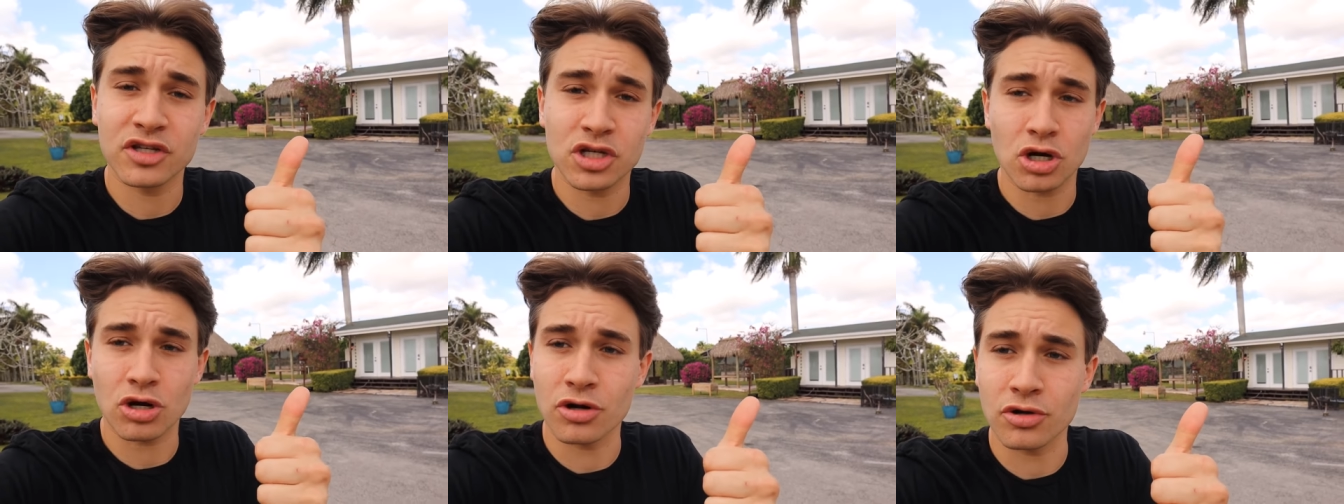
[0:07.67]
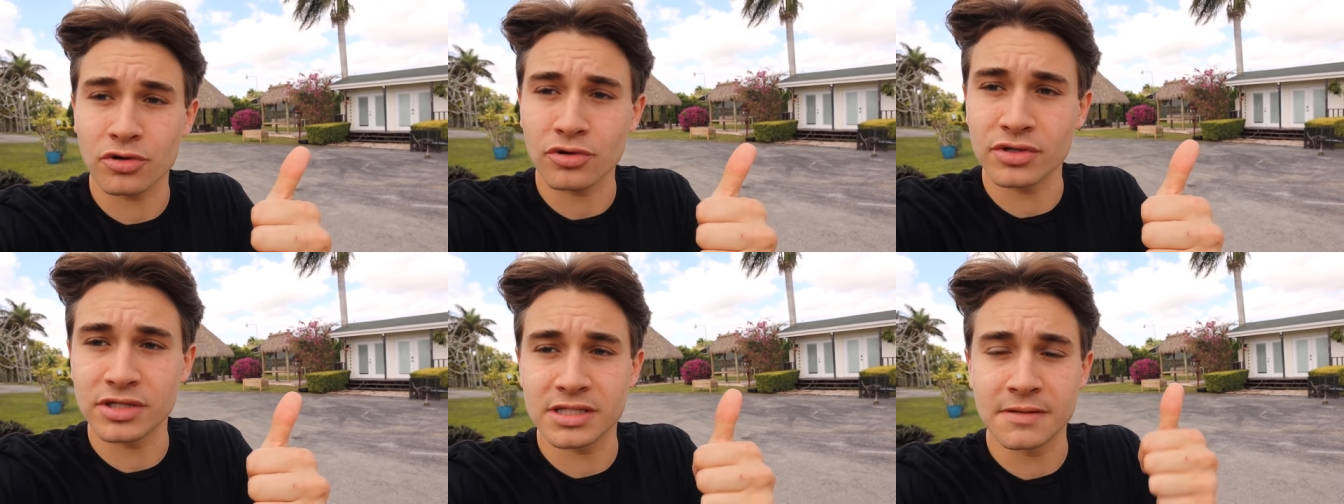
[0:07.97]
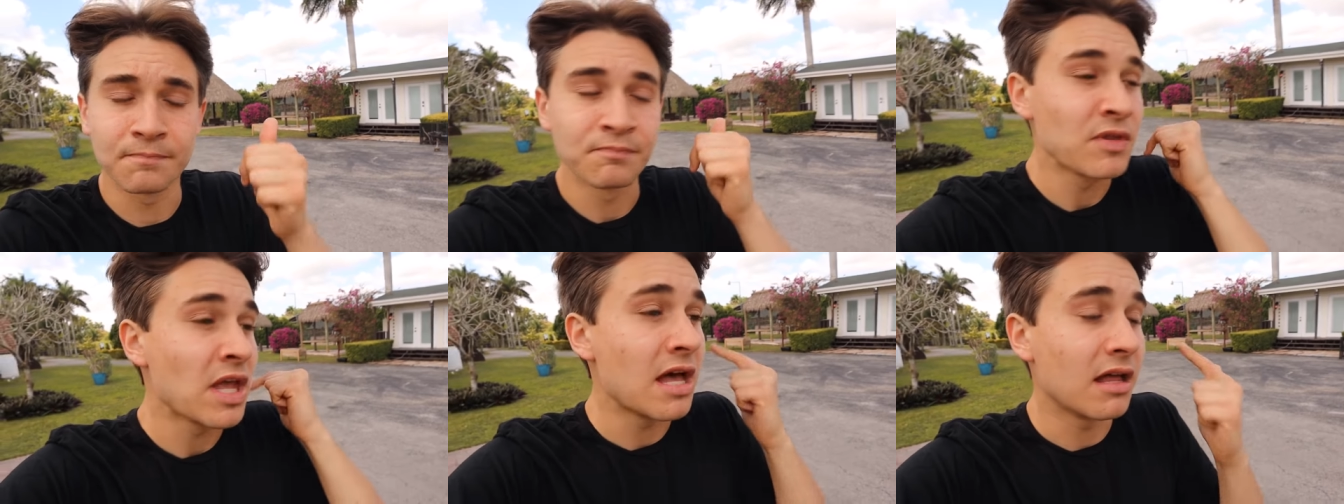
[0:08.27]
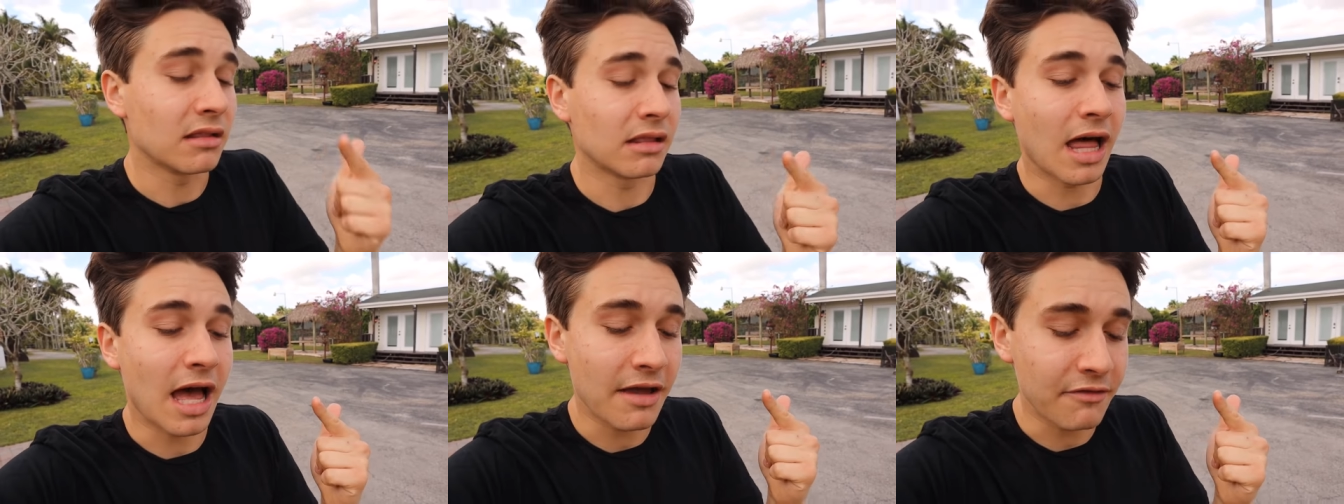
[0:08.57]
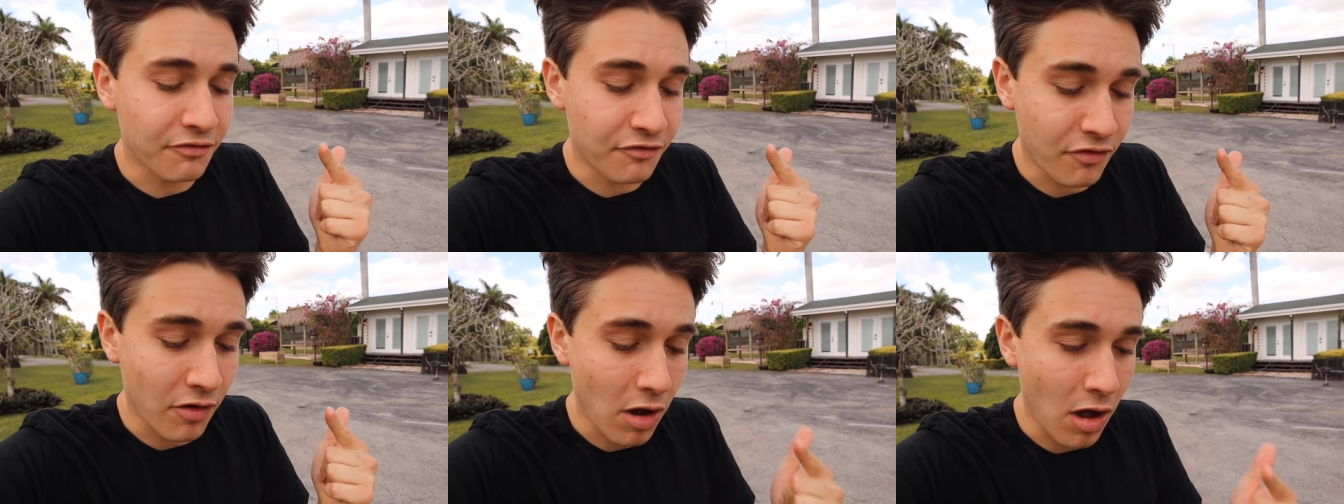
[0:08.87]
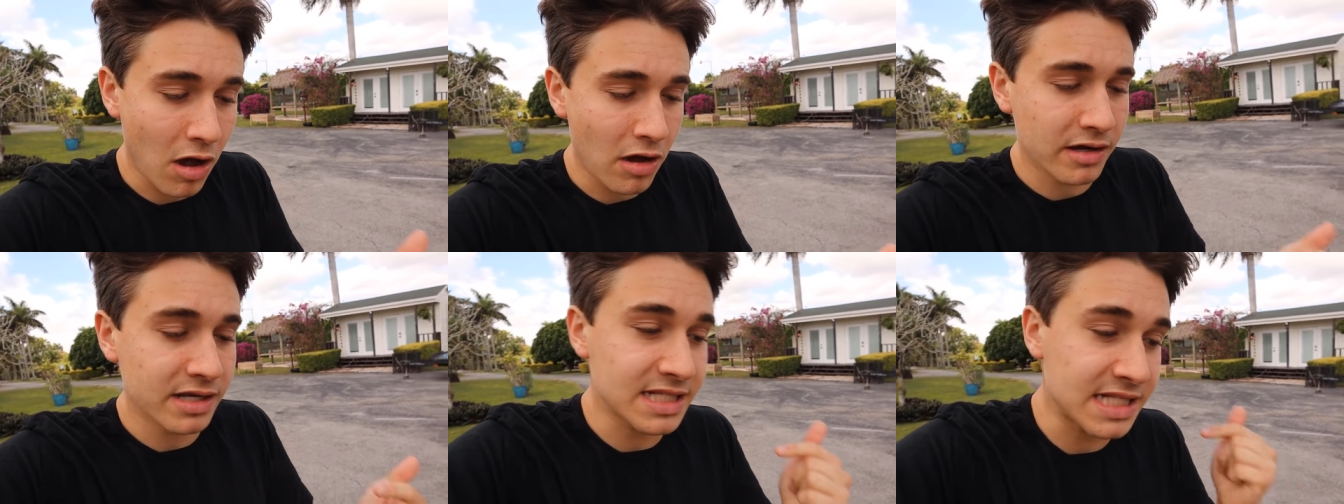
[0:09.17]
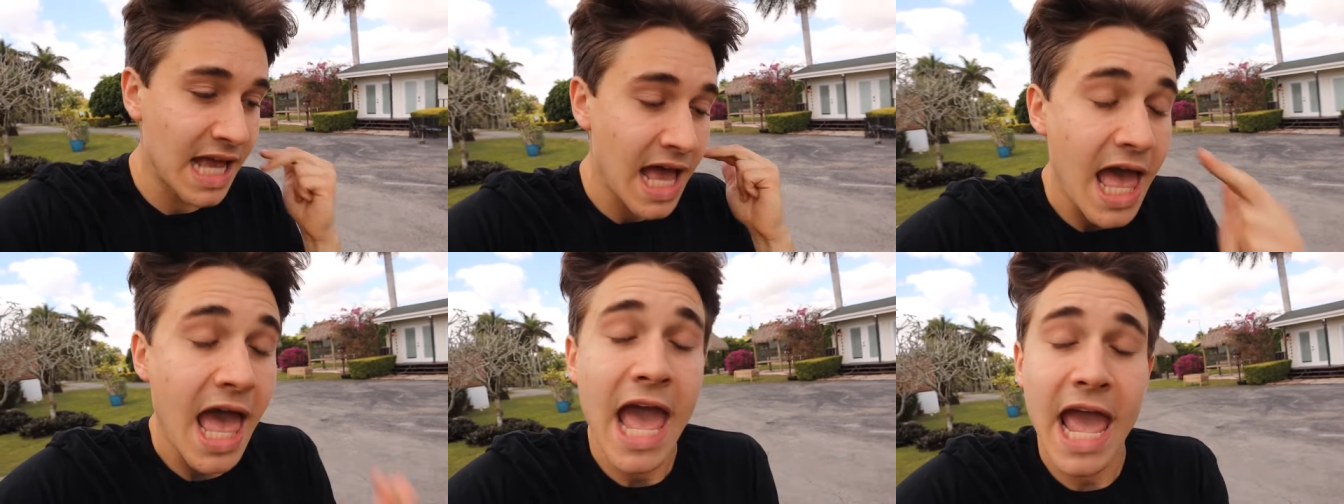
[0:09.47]
turtles, live
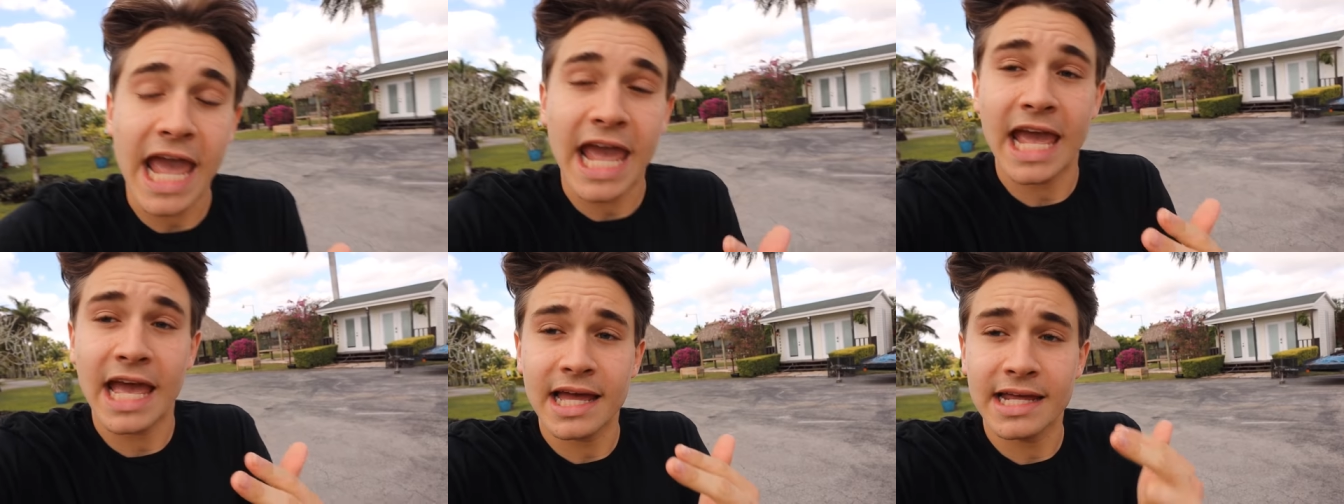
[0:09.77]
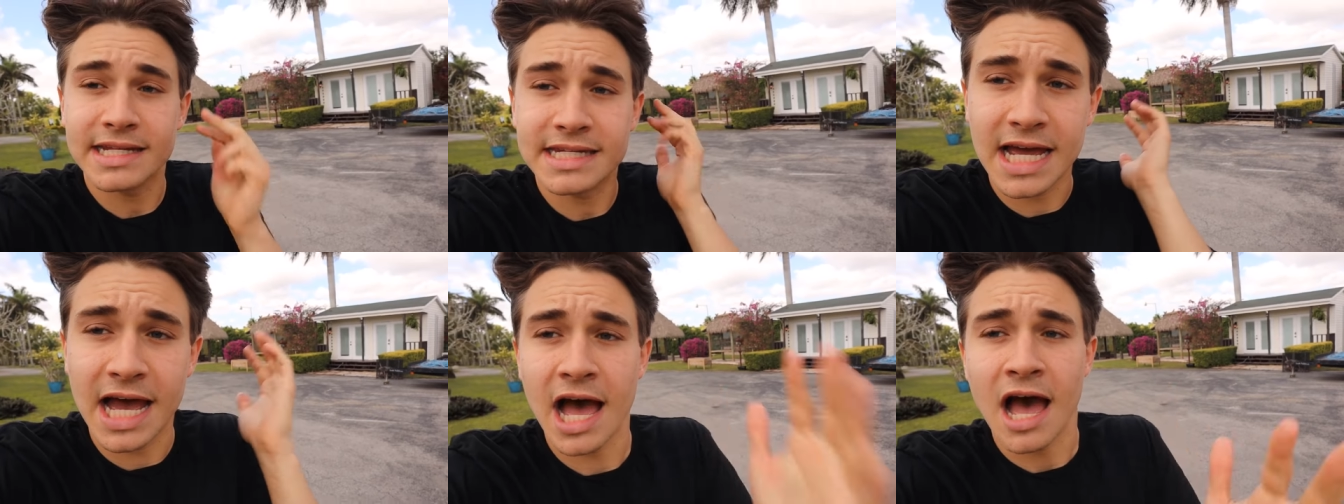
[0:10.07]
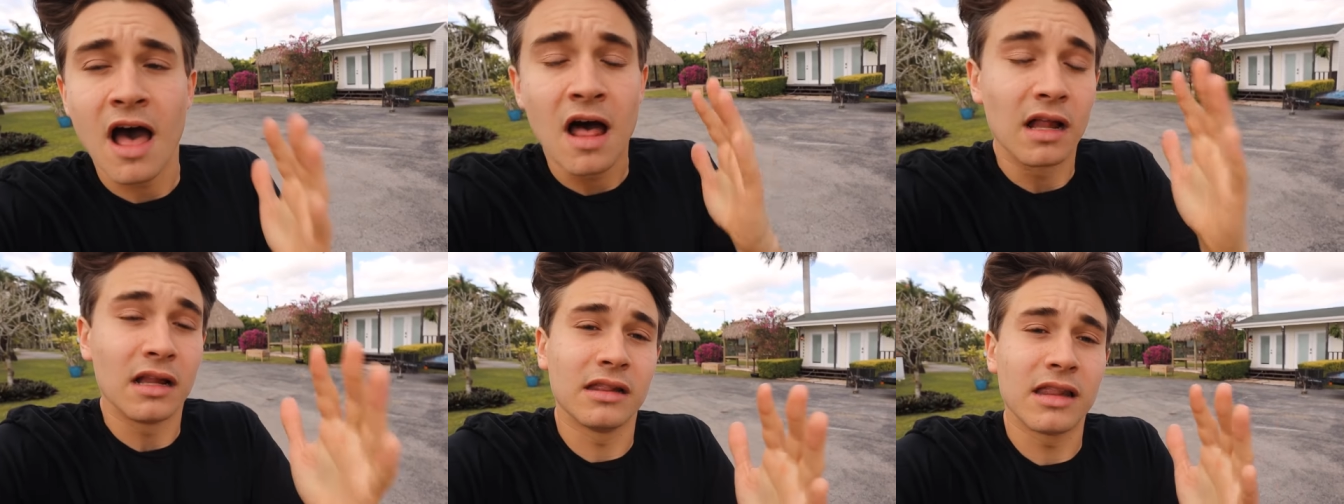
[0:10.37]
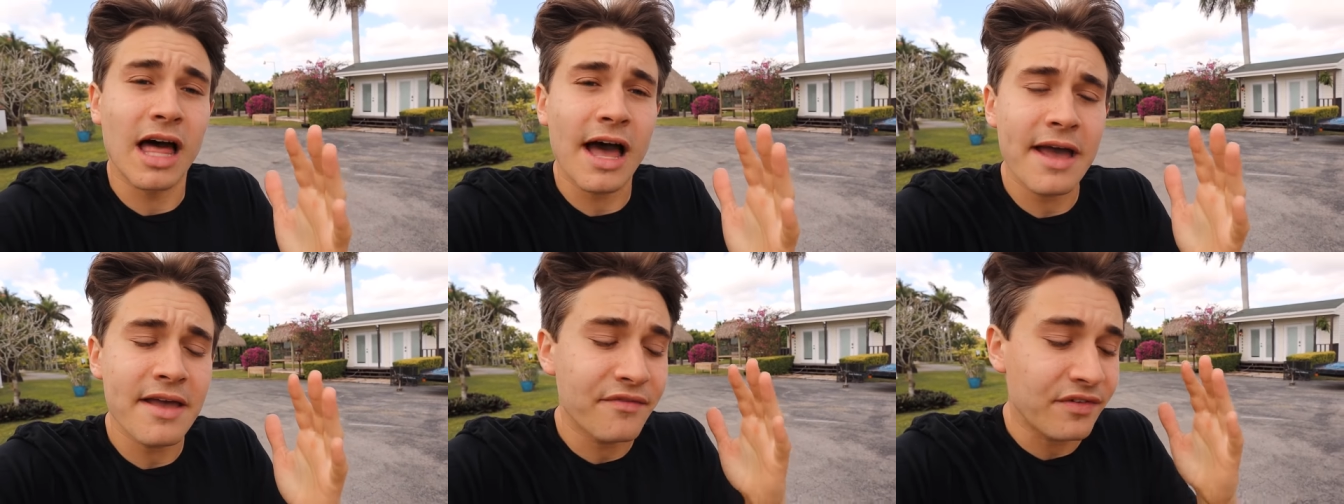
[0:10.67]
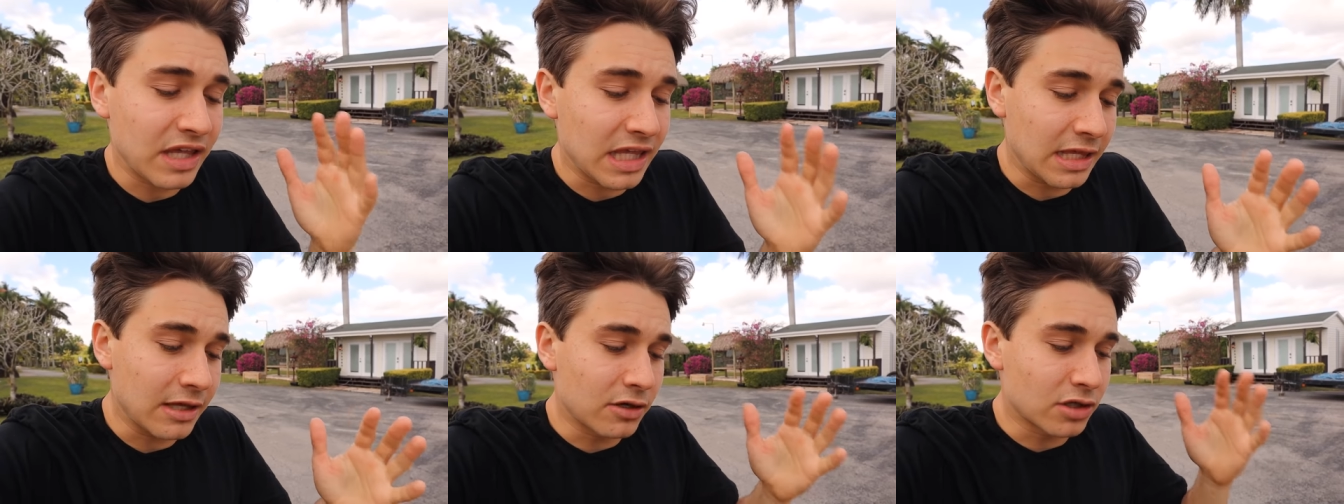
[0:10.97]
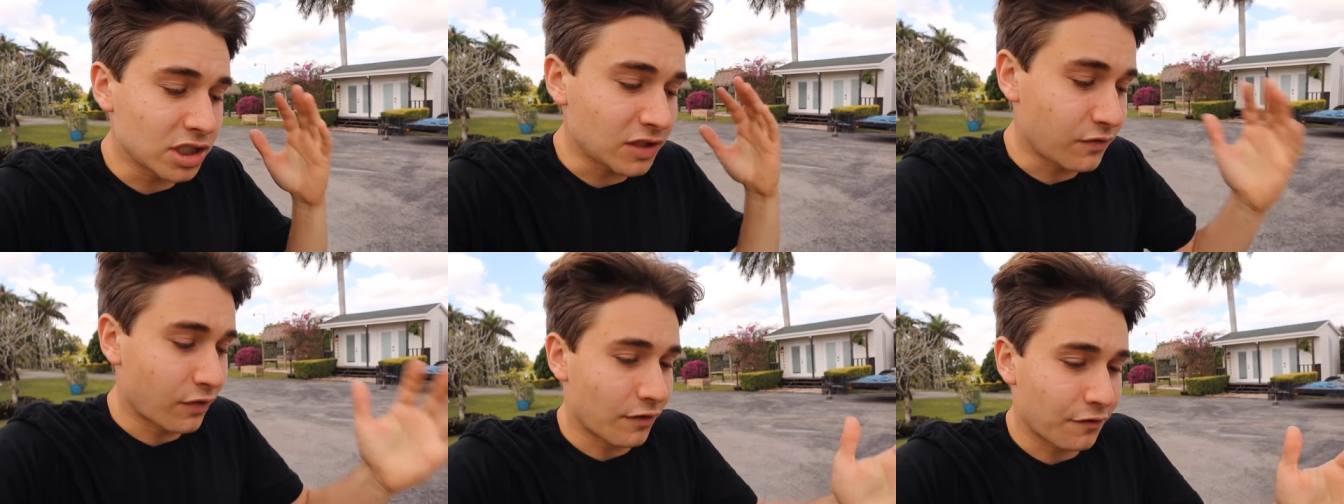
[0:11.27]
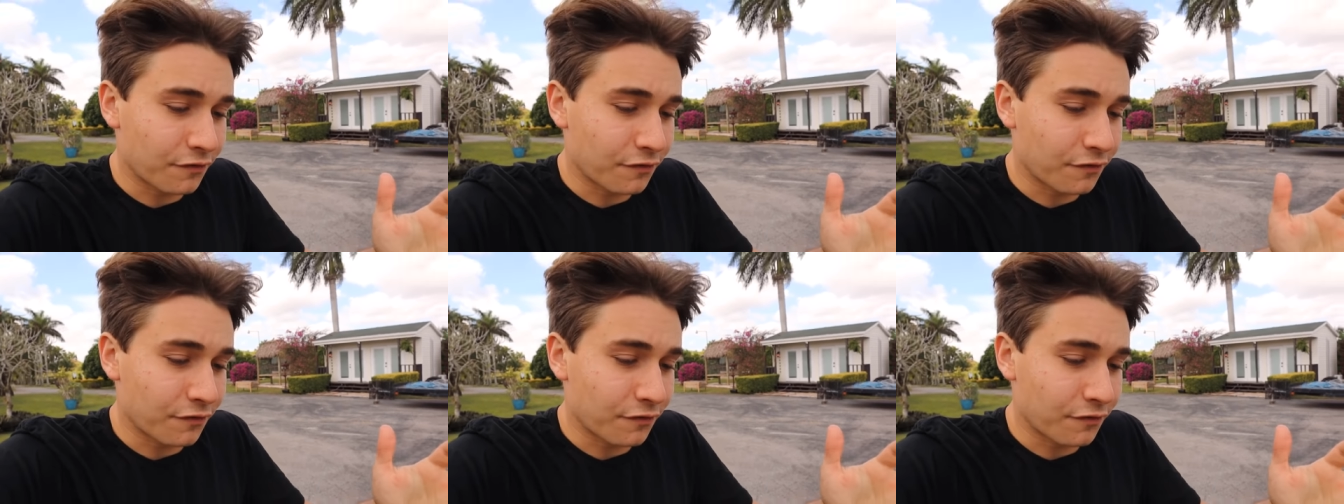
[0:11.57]
frogs, and live eels for